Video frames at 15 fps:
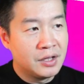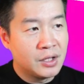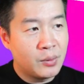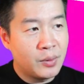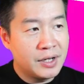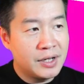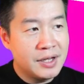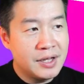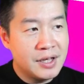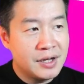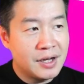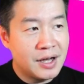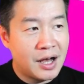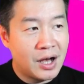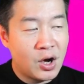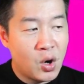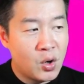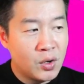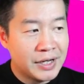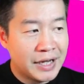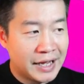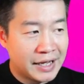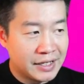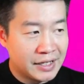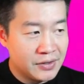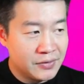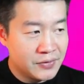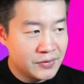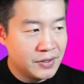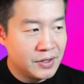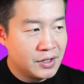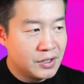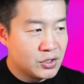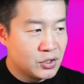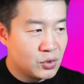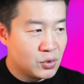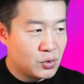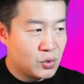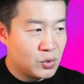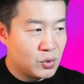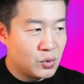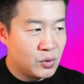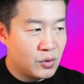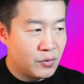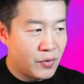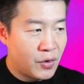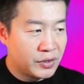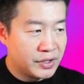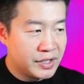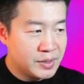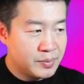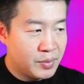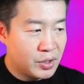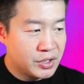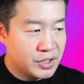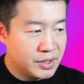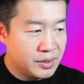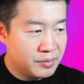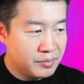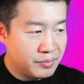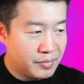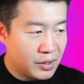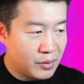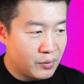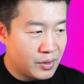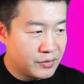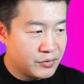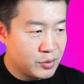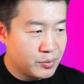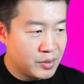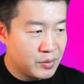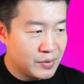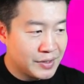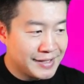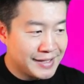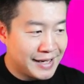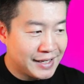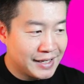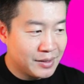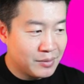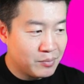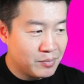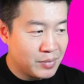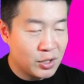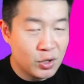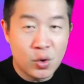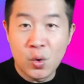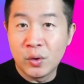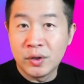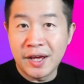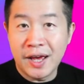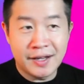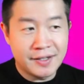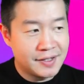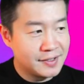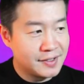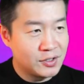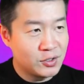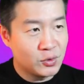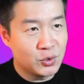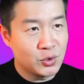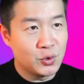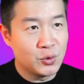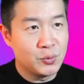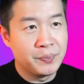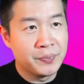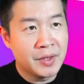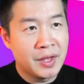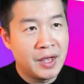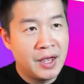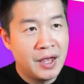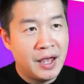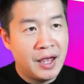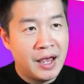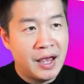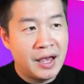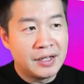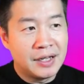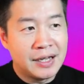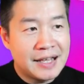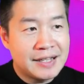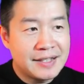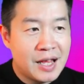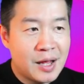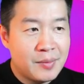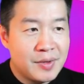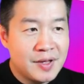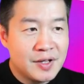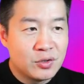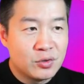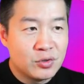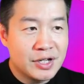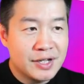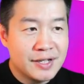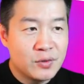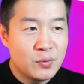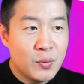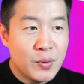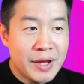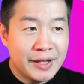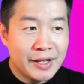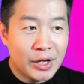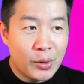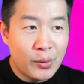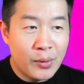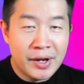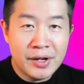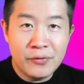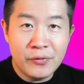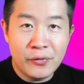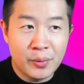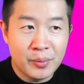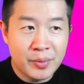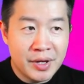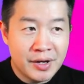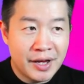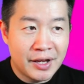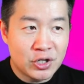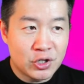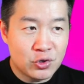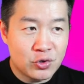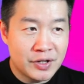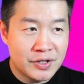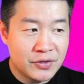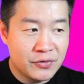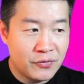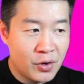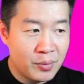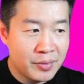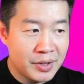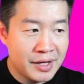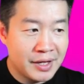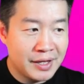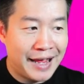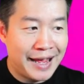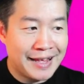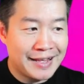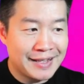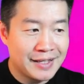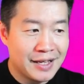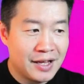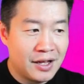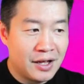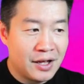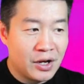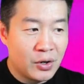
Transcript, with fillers: The gradient here are all negative. So for this portion, my graph should be residing below the x-axis or so. And the last step is to just read the gradient from here and transforming it as